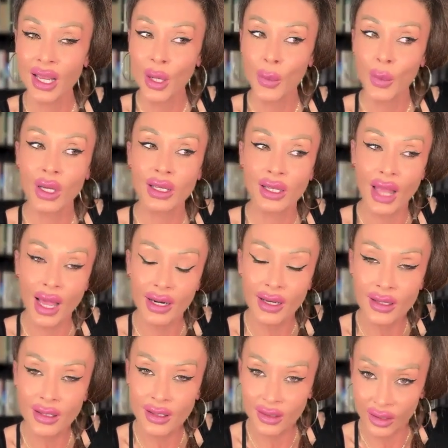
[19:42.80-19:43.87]
because that
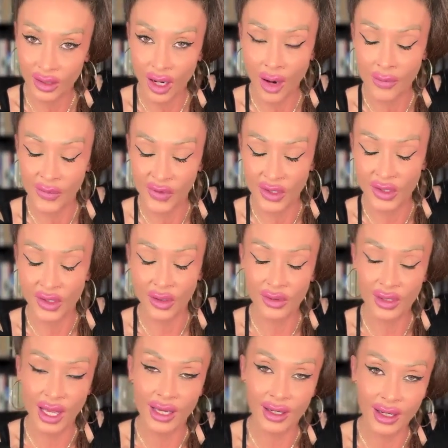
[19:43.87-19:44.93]
is their comfort zone.
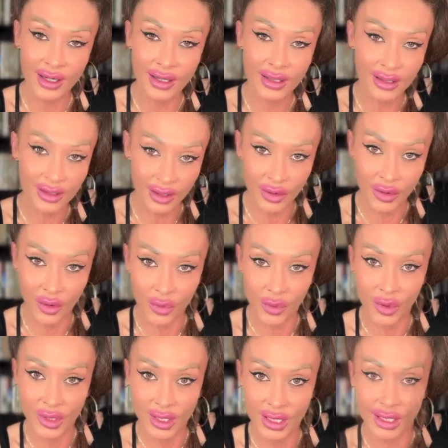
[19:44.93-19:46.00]
That is their
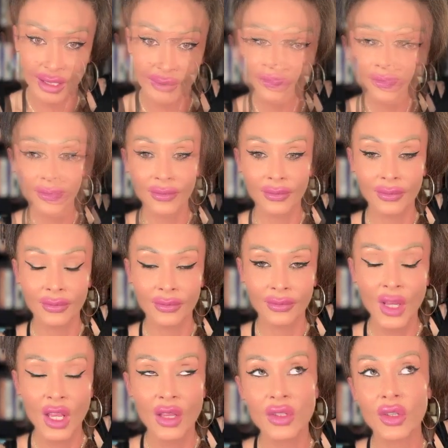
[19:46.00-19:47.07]
normalcy.
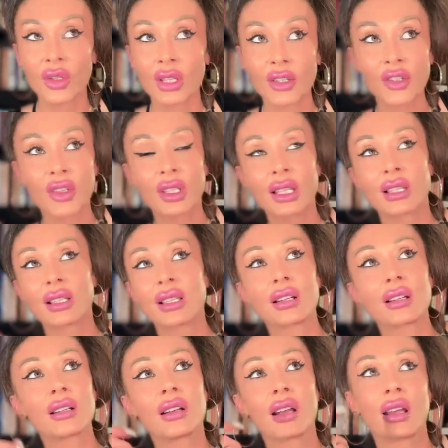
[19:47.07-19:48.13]
So let's just
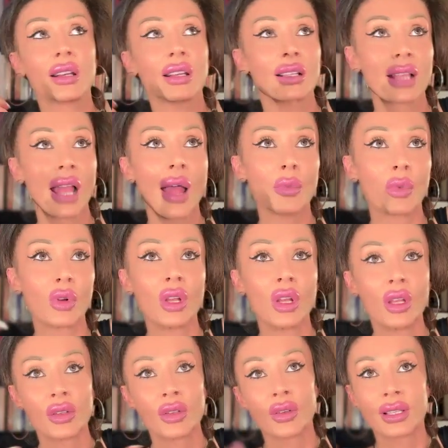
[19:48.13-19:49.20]
consider an example.
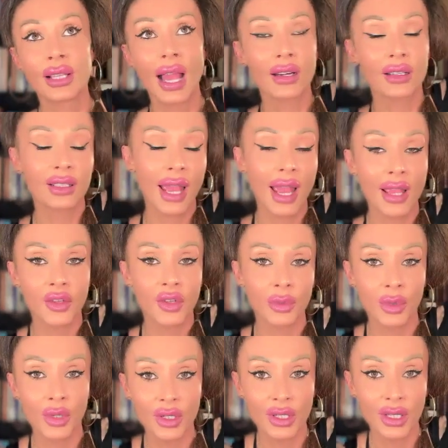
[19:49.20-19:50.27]
So Saturn Cancer
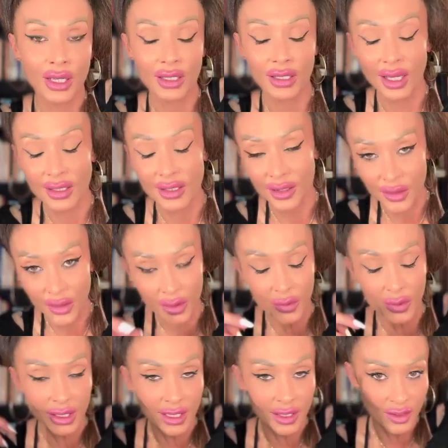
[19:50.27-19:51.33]
person gets into a
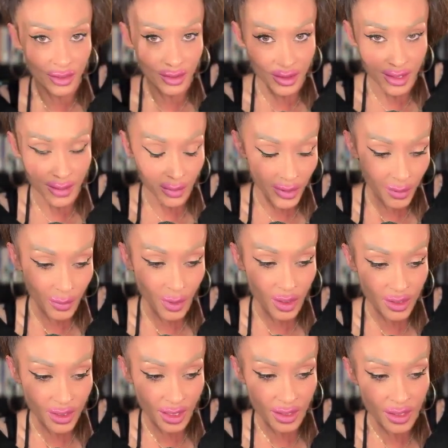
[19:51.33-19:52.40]
relationship with a
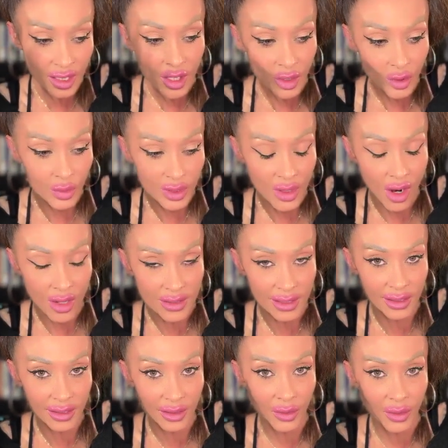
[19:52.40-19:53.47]
person who's
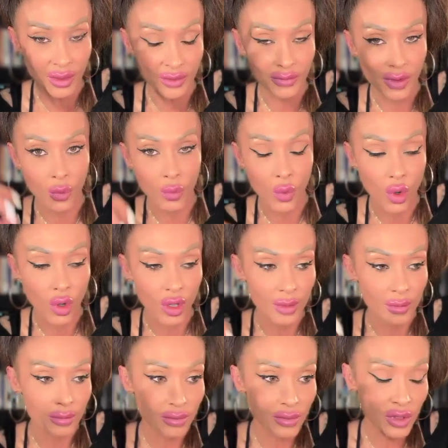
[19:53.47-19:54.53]
constantly going from
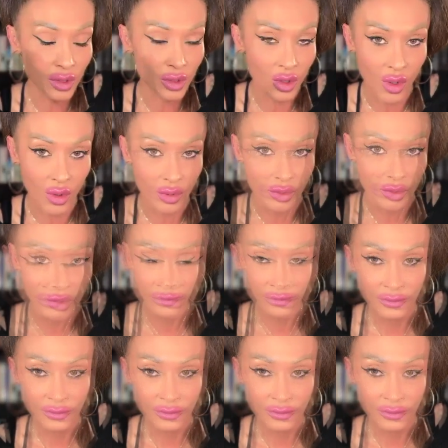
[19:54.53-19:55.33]
warm to cold.